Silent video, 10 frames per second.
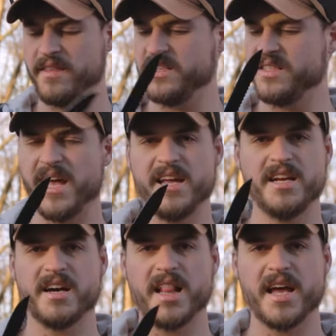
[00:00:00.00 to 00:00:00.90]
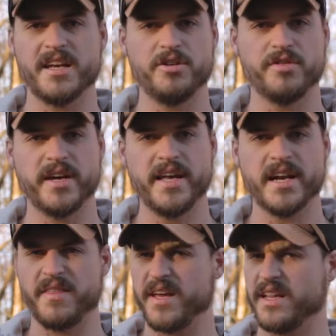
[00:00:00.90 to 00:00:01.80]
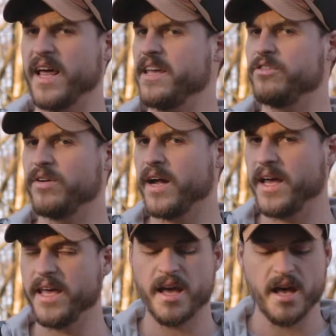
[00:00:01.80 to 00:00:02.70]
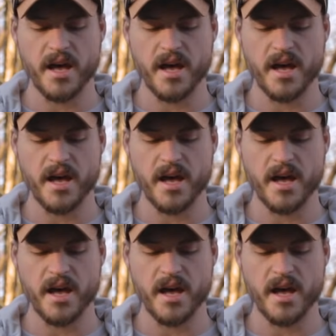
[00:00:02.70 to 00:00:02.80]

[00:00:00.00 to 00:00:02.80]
this tan here I like, green, I think a light gray.